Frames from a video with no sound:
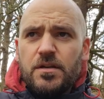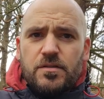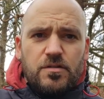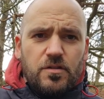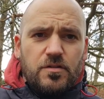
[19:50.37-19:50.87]

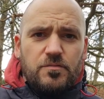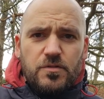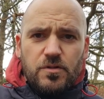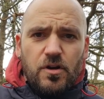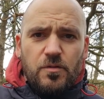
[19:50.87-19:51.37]
so
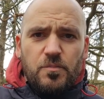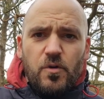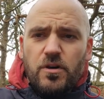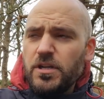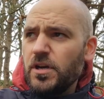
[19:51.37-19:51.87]
you know,
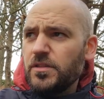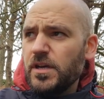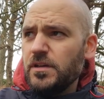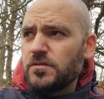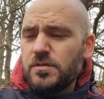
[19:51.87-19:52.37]
walking on the
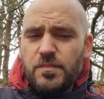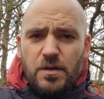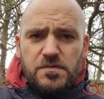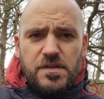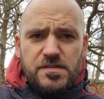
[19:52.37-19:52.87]
hills and
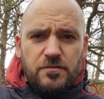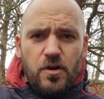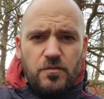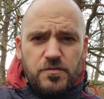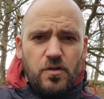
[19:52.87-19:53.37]
mountains. I've
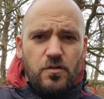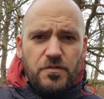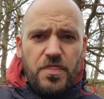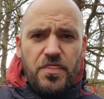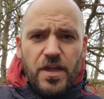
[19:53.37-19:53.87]
got sort
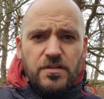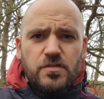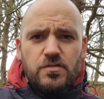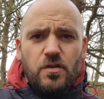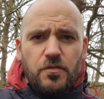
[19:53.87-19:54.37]
of thin
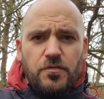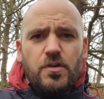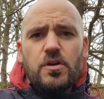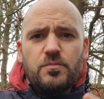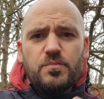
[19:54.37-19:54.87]
stuff
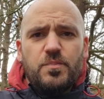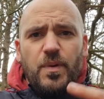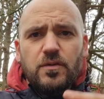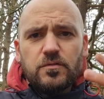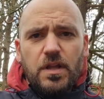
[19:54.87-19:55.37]
that
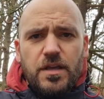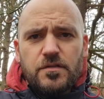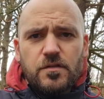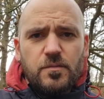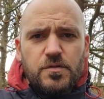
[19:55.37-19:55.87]
build
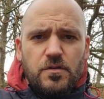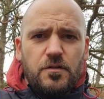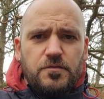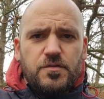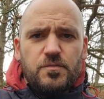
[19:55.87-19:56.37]
layers up,
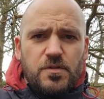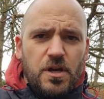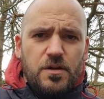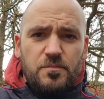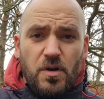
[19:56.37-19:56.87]
so
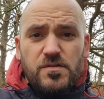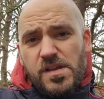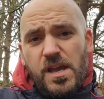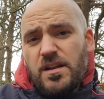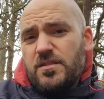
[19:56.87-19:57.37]

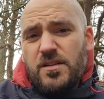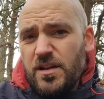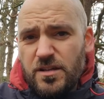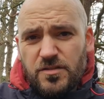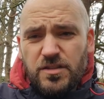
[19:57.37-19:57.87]
Montane,
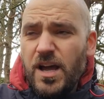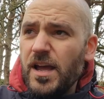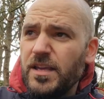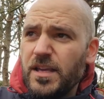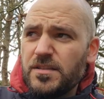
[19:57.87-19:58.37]
I just
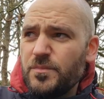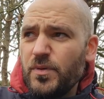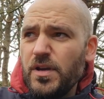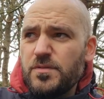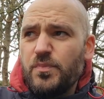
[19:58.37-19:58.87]
like it. It's a
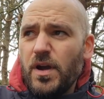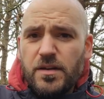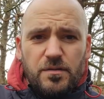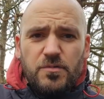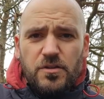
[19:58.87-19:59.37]
British brand.
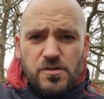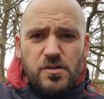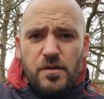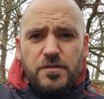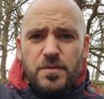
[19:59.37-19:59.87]
I'm not
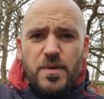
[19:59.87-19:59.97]
sure whether they're